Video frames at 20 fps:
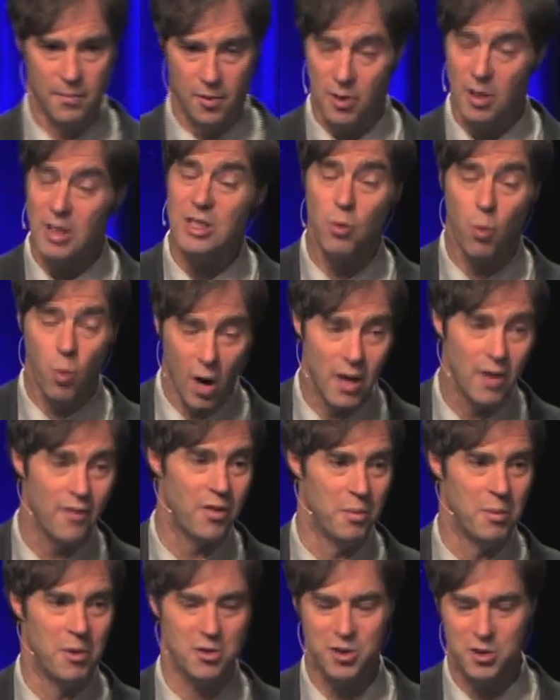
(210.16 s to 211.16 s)
or at least one
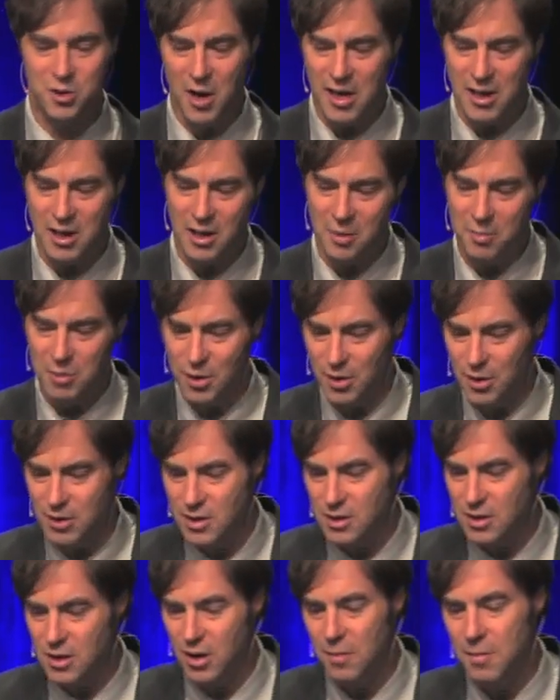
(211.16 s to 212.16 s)
of the most striking
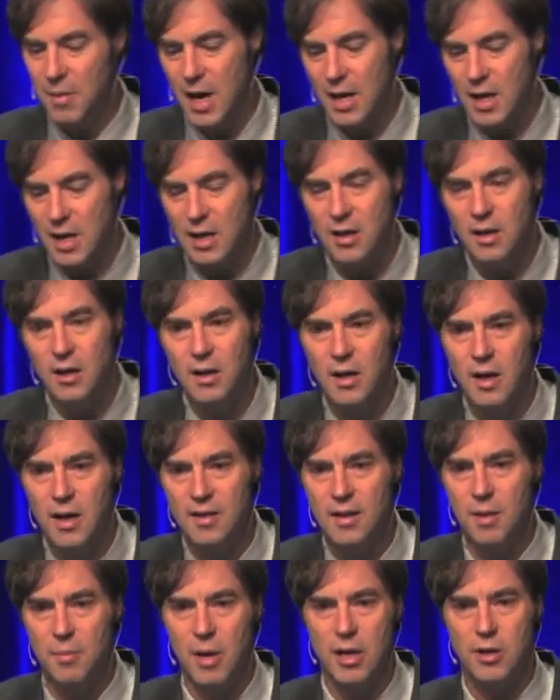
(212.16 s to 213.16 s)
appearances, there are many
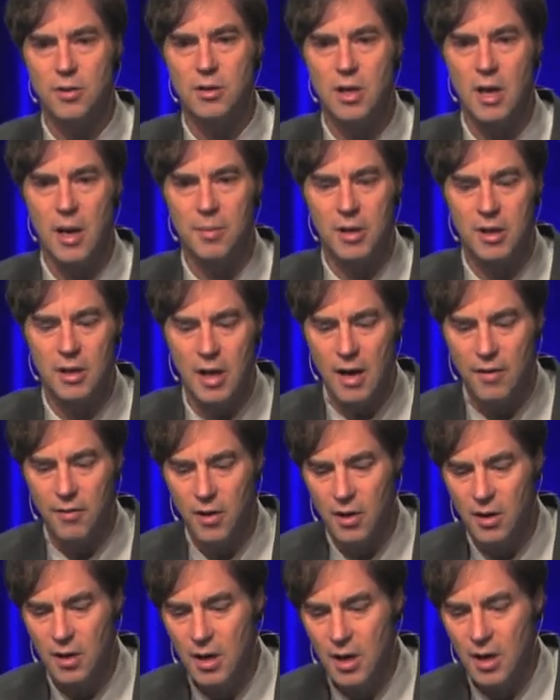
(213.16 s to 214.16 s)
at the microscopic
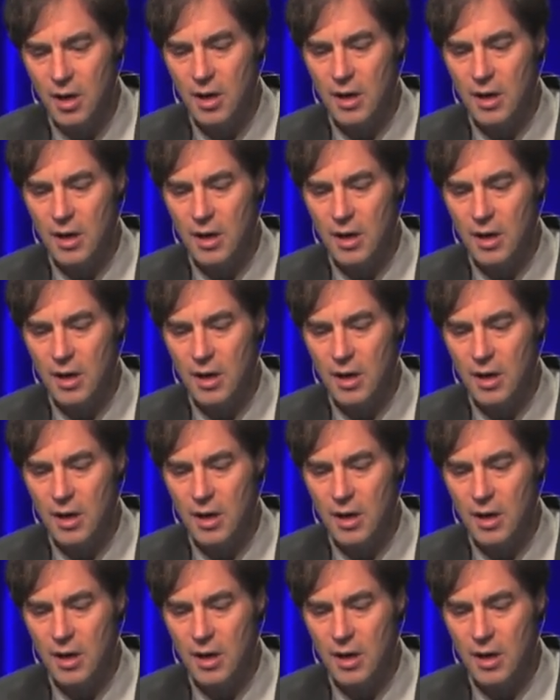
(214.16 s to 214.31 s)
level,